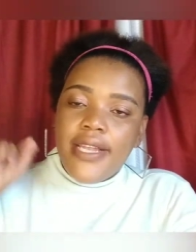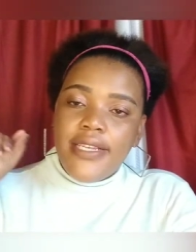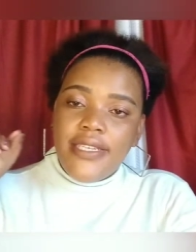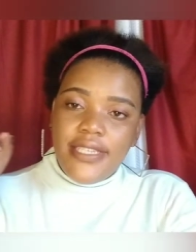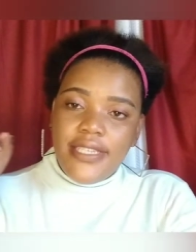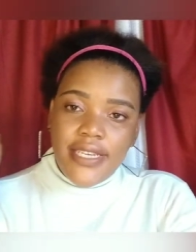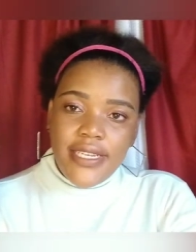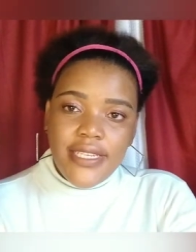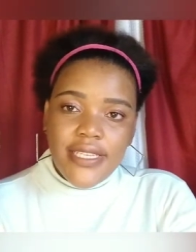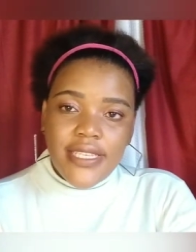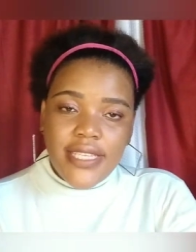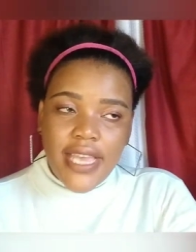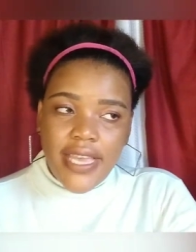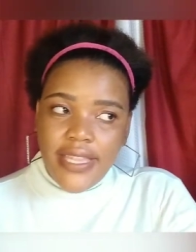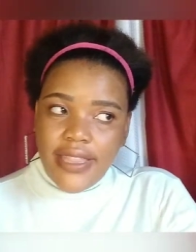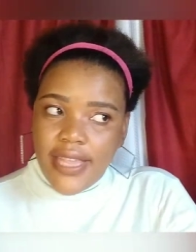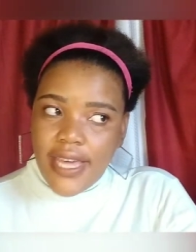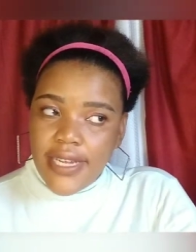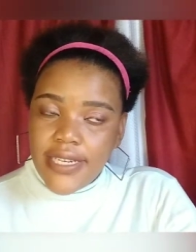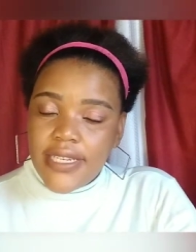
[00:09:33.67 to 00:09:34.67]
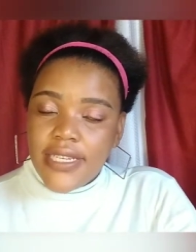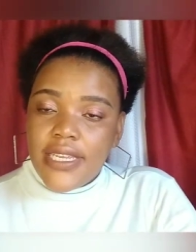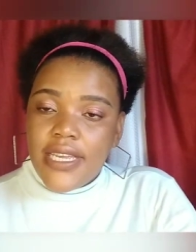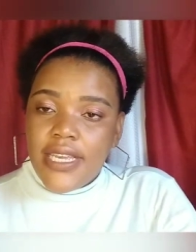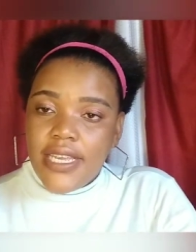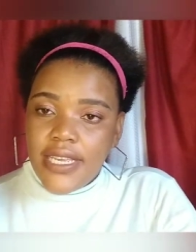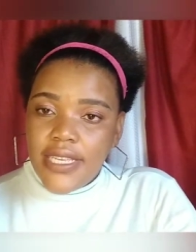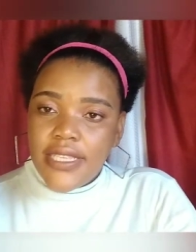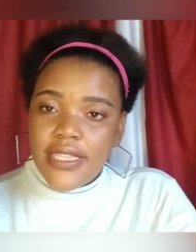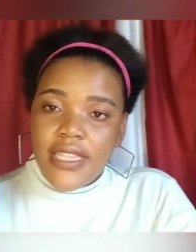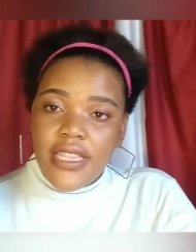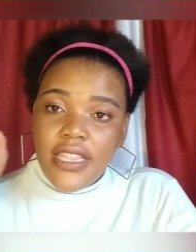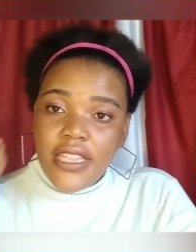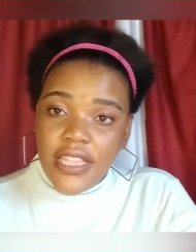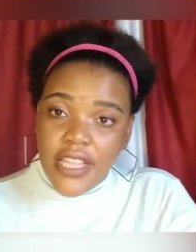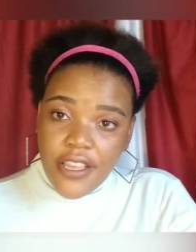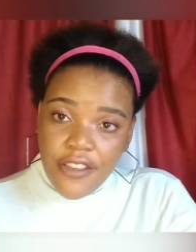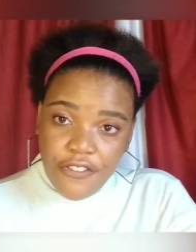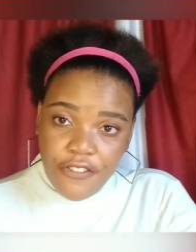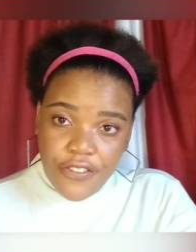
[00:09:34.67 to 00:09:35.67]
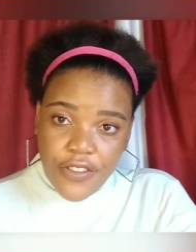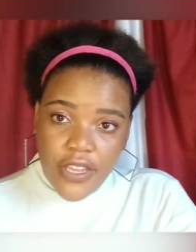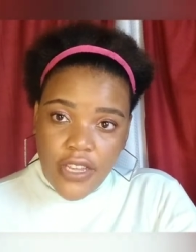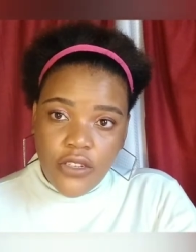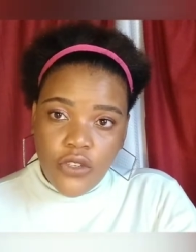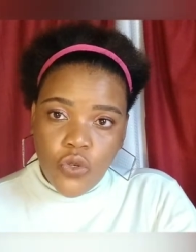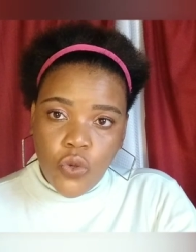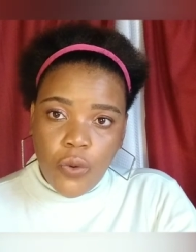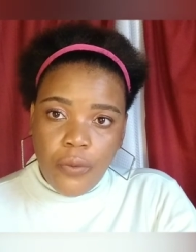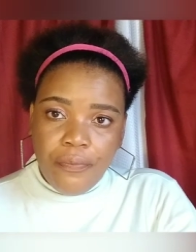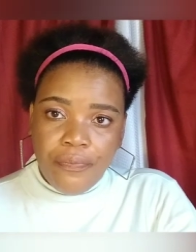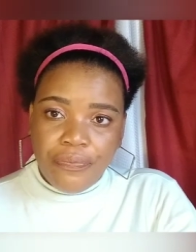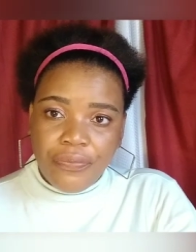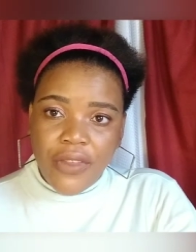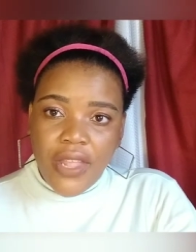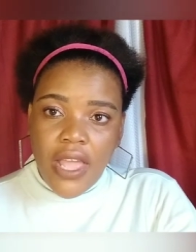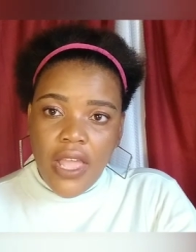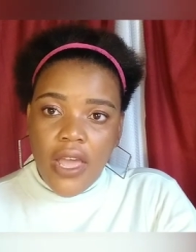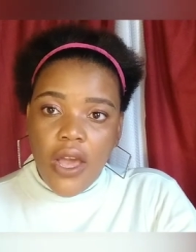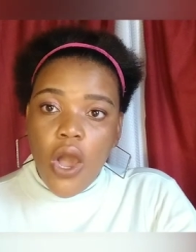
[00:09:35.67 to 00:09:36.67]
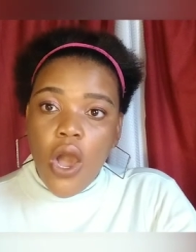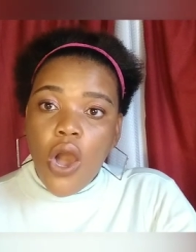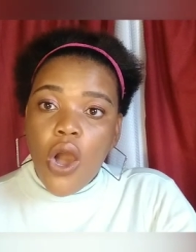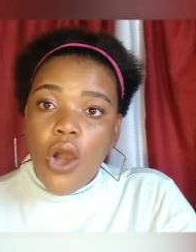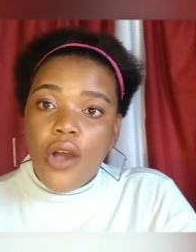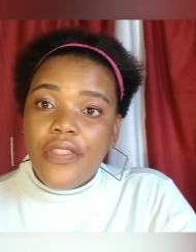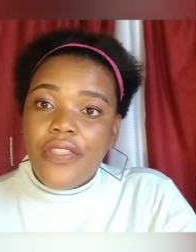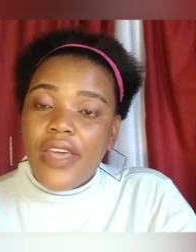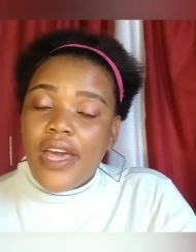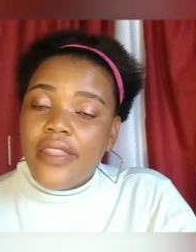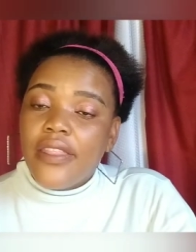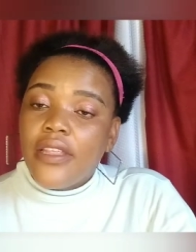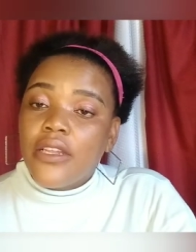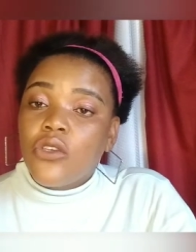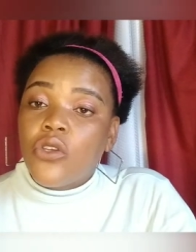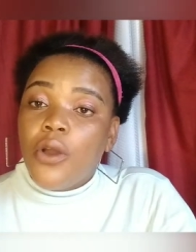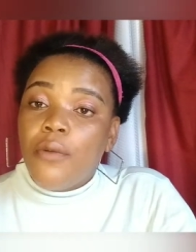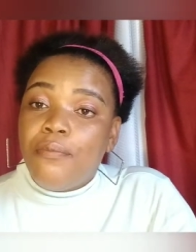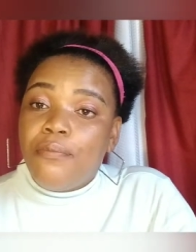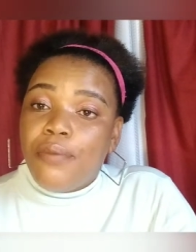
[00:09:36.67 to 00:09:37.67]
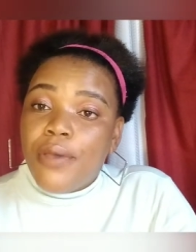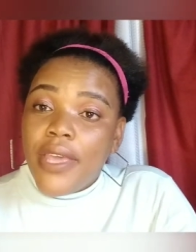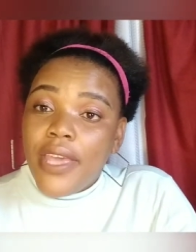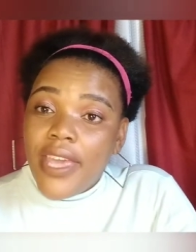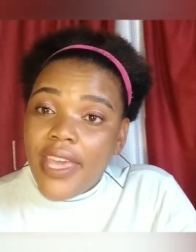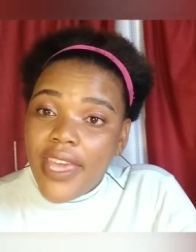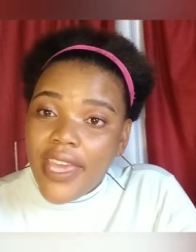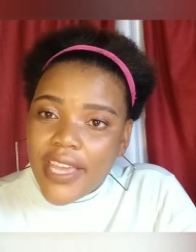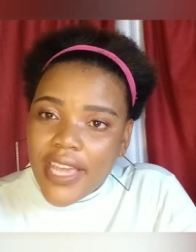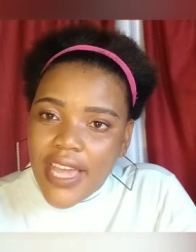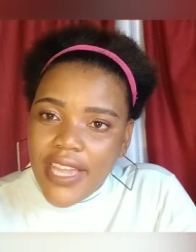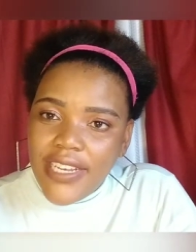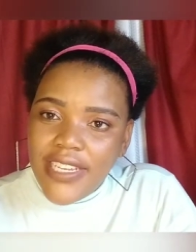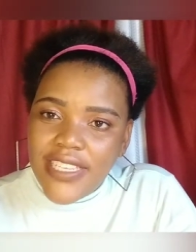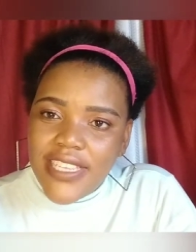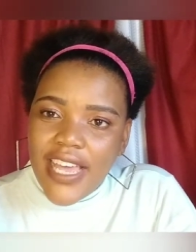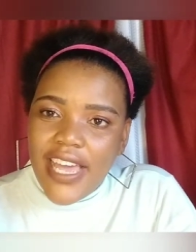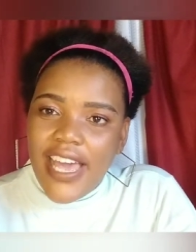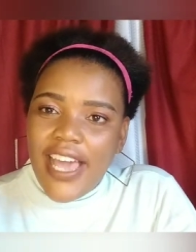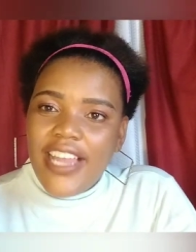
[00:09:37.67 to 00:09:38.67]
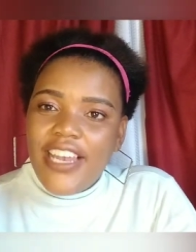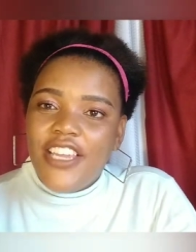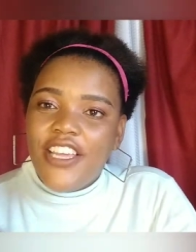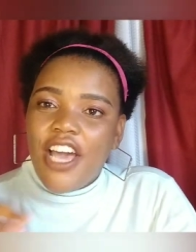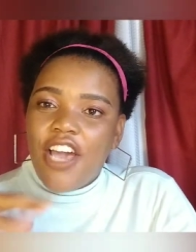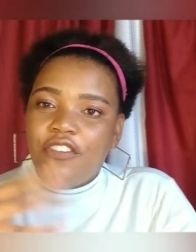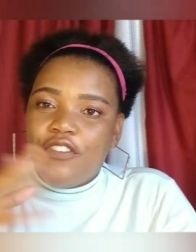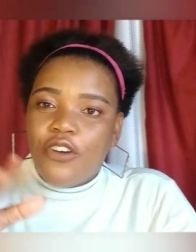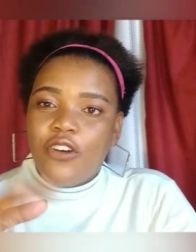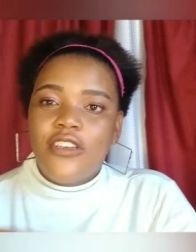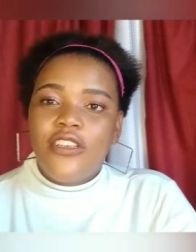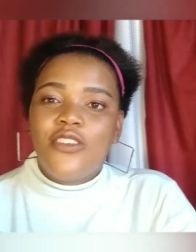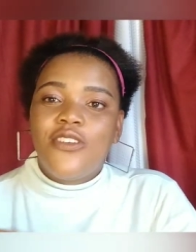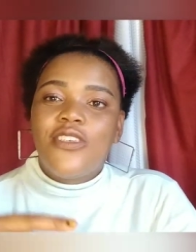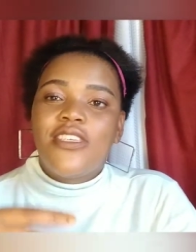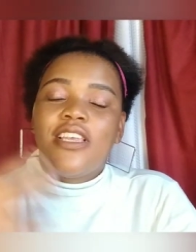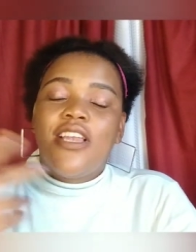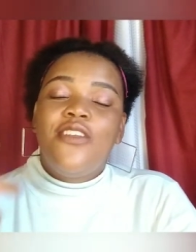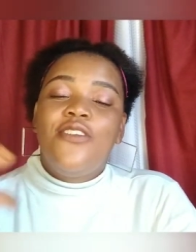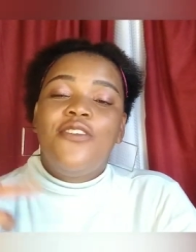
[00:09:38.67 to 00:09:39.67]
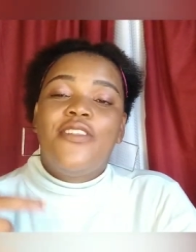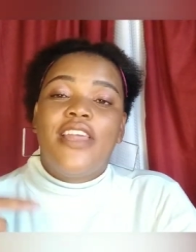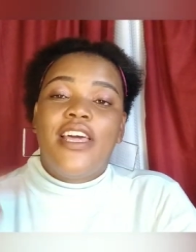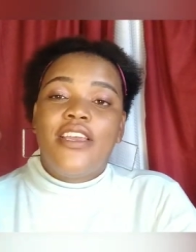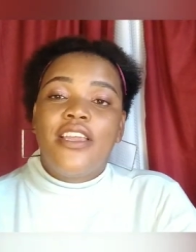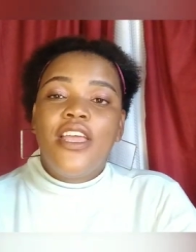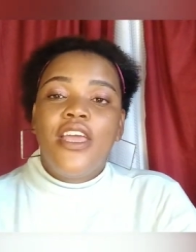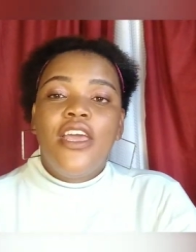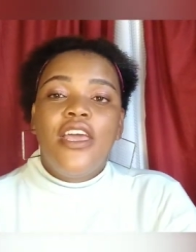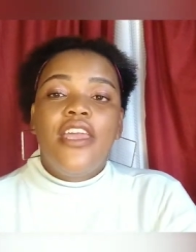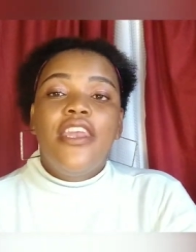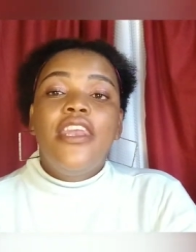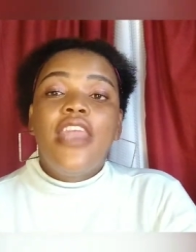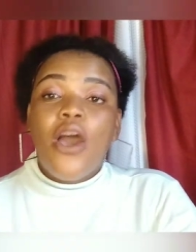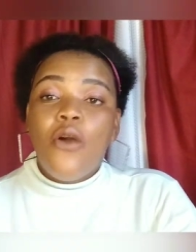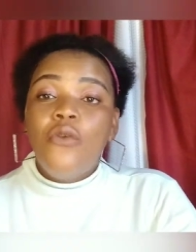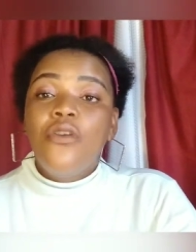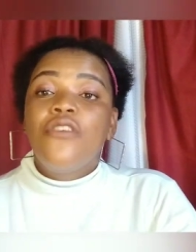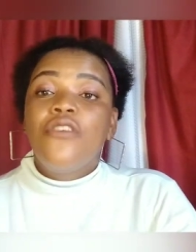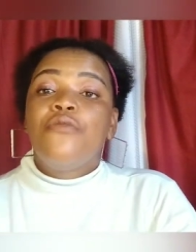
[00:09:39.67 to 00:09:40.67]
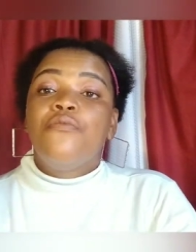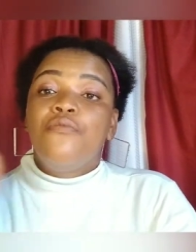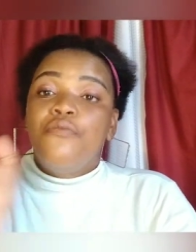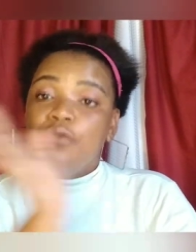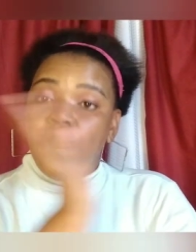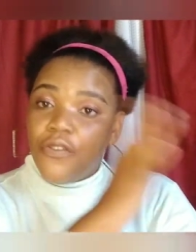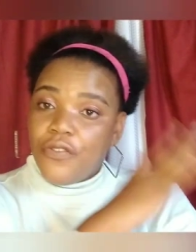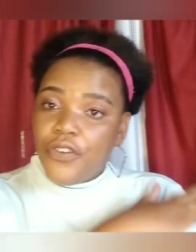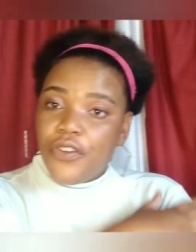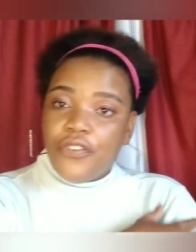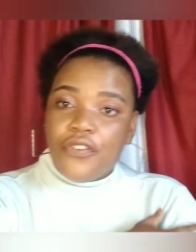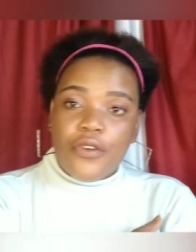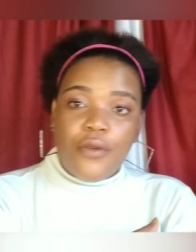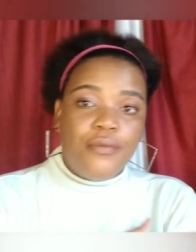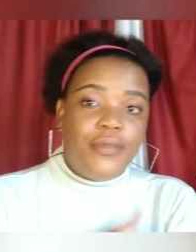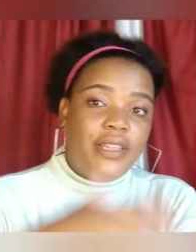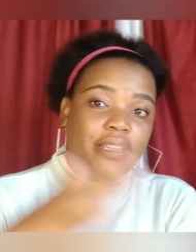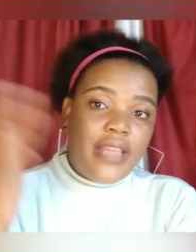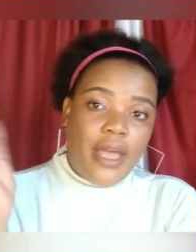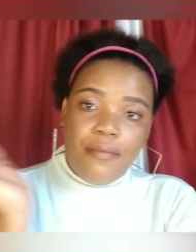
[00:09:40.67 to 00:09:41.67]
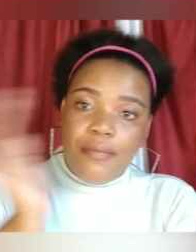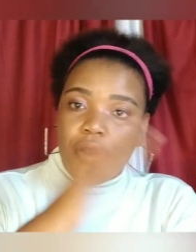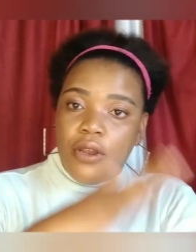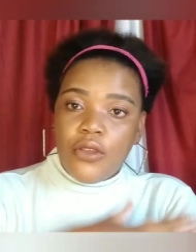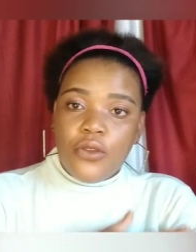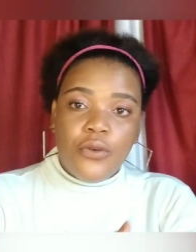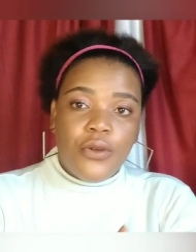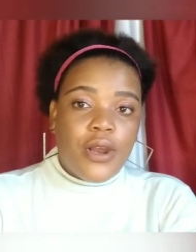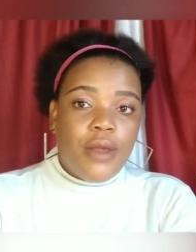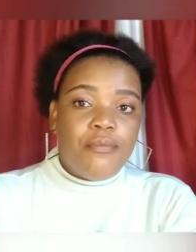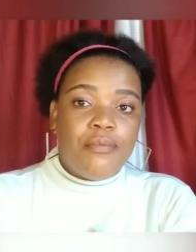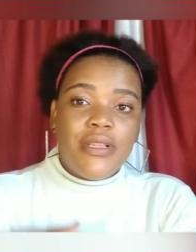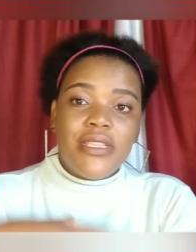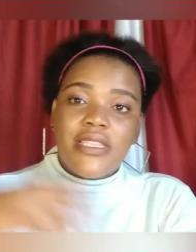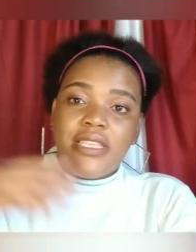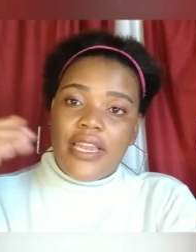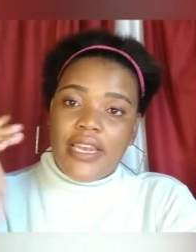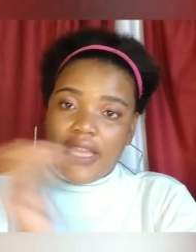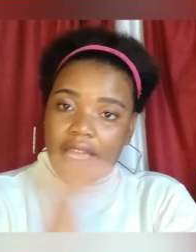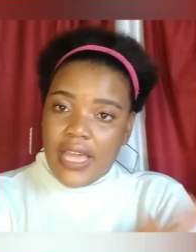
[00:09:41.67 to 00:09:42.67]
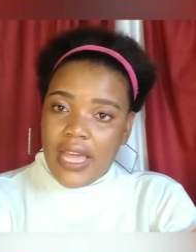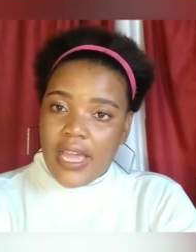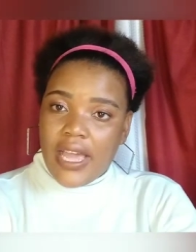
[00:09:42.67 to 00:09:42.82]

did say that he's leaving to Oh, the other topic I decided I, I forgot to tell you that now we've moved from Dithapelo Keorapetse and